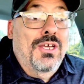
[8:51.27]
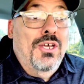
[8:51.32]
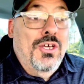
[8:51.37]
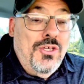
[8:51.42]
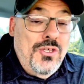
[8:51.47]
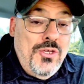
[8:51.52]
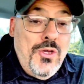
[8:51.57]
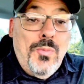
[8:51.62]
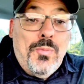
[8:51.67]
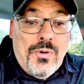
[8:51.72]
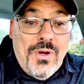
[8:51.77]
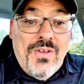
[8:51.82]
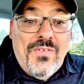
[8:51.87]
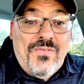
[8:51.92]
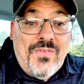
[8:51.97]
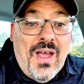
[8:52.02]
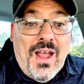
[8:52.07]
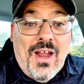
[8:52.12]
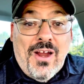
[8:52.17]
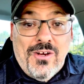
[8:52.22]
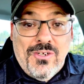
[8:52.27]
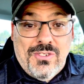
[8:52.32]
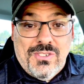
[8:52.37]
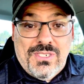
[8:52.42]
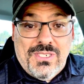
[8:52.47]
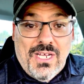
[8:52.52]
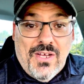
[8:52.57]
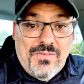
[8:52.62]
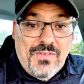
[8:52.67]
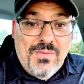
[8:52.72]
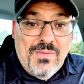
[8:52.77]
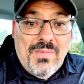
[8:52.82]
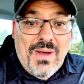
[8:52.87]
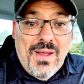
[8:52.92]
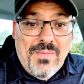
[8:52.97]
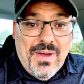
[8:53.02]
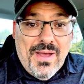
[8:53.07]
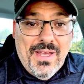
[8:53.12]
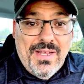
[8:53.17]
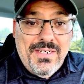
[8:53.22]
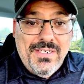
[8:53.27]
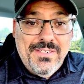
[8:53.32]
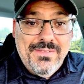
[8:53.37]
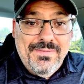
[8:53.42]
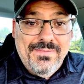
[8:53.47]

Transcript: you pre-fired yourself in my mind.